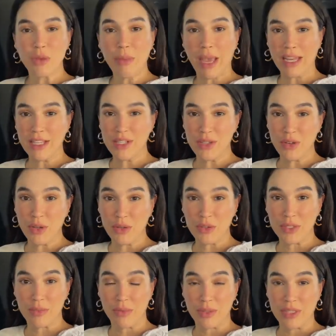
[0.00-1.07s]
Patty's studio
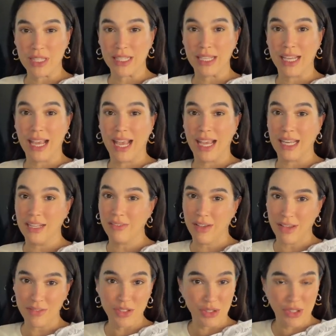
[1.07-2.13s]
is supposedly
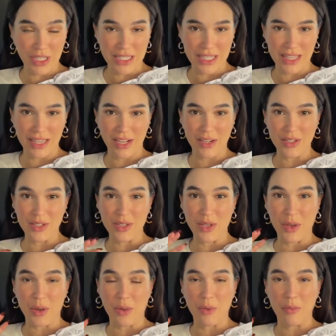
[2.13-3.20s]
85 degrees in there,
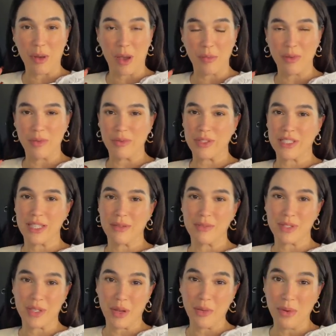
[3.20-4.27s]
so Poppy will sleep
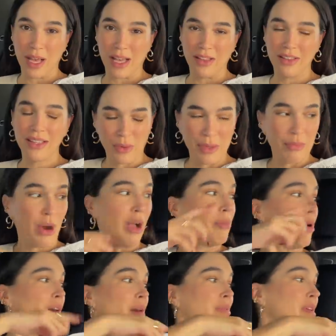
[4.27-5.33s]
so well. We brought
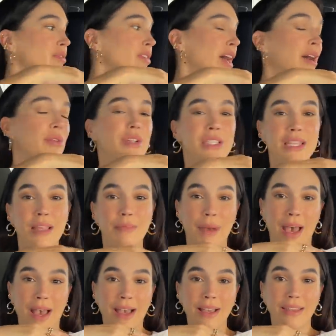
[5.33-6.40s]
poppy flowers in the
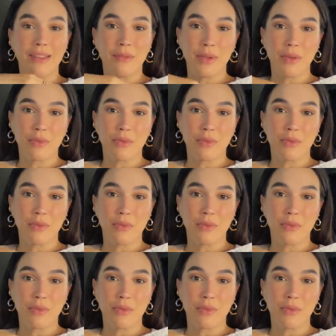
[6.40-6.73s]
back that we